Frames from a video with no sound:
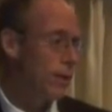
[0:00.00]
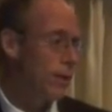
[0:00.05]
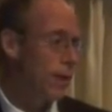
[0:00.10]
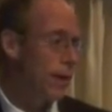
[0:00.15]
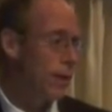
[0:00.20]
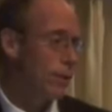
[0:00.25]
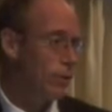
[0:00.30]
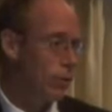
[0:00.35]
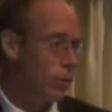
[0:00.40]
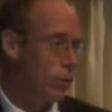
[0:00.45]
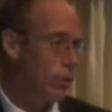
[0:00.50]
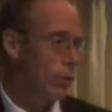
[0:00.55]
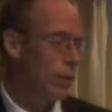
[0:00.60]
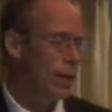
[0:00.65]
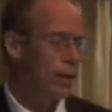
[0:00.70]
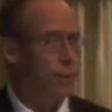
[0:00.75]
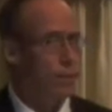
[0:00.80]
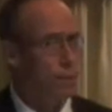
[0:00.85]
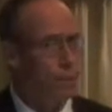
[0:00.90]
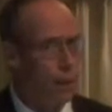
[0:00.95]
And you
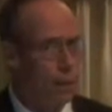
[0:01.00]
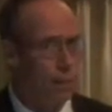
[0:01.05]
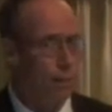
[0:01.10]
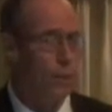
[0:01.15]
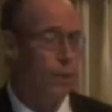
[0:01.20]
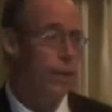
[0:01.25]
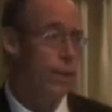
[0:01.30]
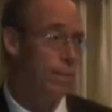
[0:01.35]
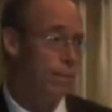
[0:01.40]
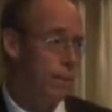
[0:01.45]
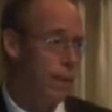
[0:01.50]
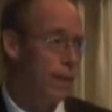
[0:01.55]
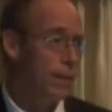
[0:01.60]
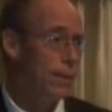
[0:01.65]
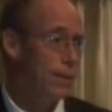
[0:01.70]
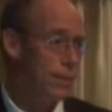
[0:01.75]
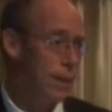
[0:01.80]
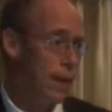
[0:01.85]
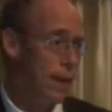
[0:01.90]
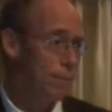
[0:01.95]
and the public can make
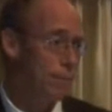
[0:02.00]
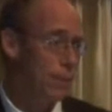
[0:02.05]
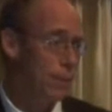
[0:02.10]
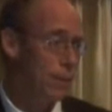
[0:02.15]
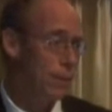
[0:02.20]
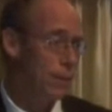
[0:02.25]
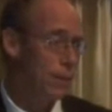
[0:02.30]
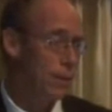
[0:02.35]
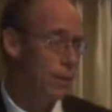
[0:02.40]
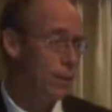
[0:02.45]
this happen.